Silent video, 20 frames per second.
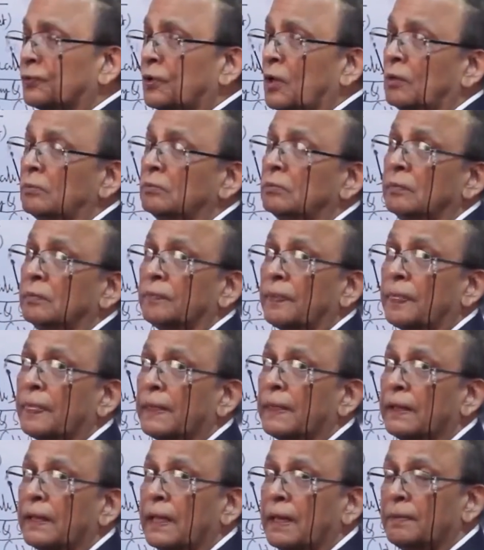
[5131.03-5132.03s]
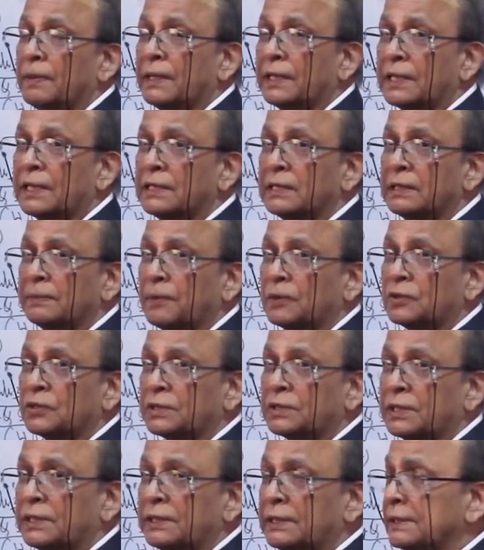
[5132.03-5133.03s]
from American
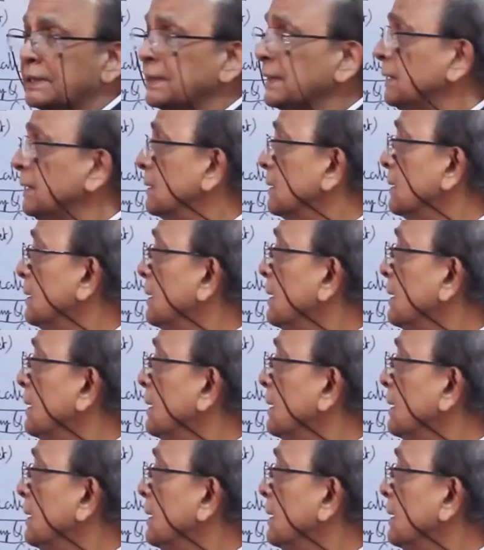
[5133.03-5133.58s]
Depository Receipt,